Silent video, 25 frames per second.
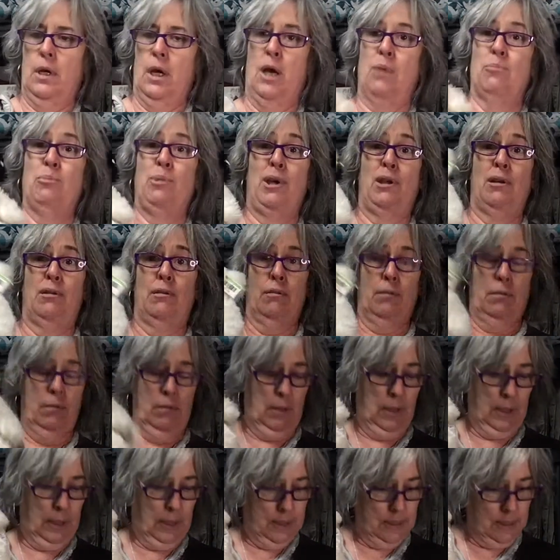I paid,
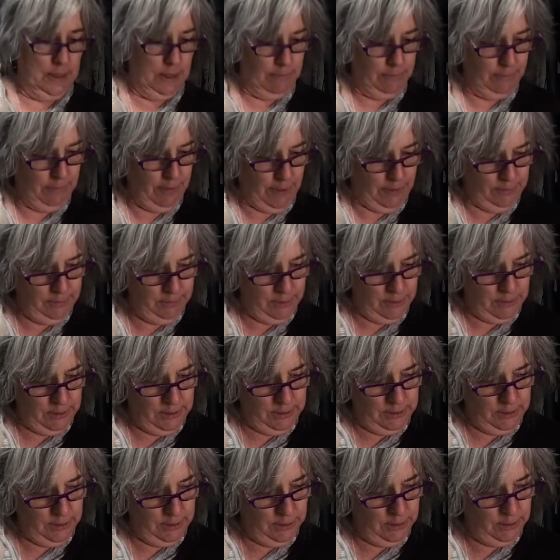like I said,
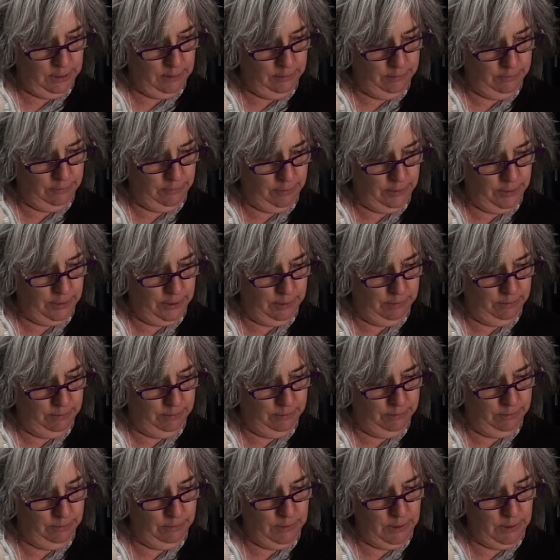$5.99 for him.